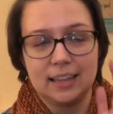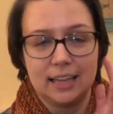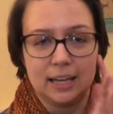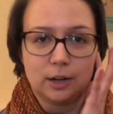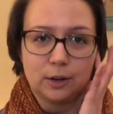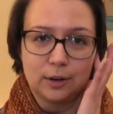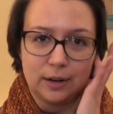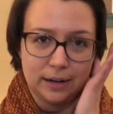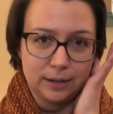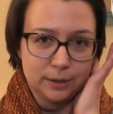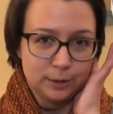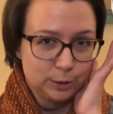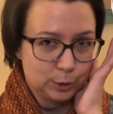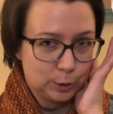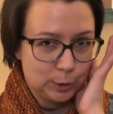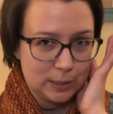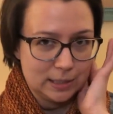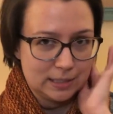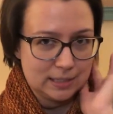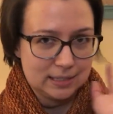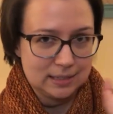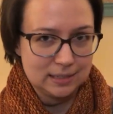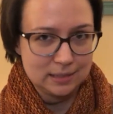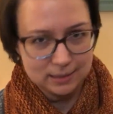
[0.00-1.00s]
like crinkle
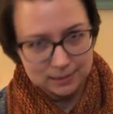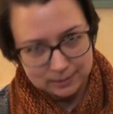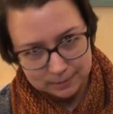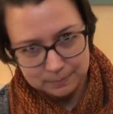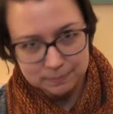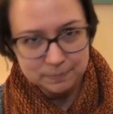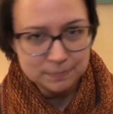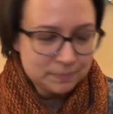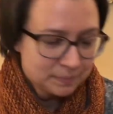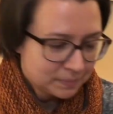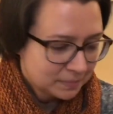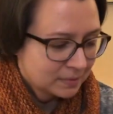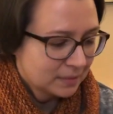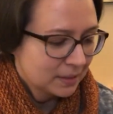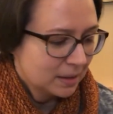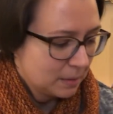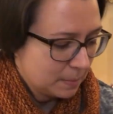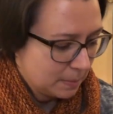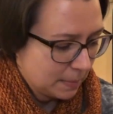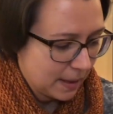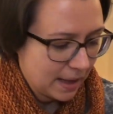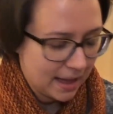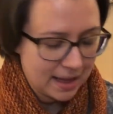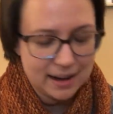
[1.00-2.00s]
noises,
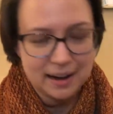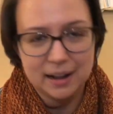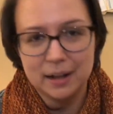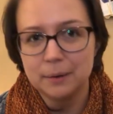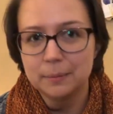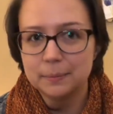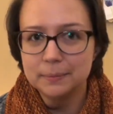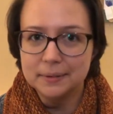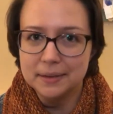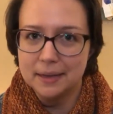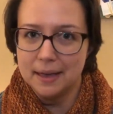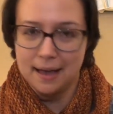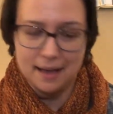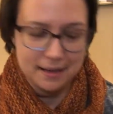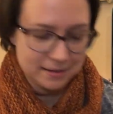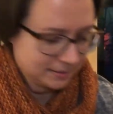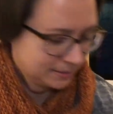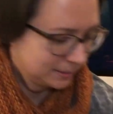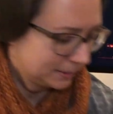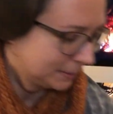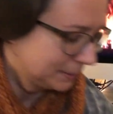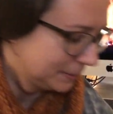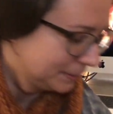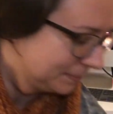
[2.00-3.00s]
but yeah,
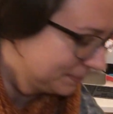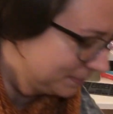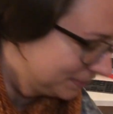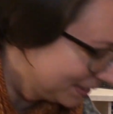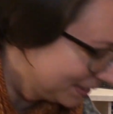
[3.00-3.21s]
so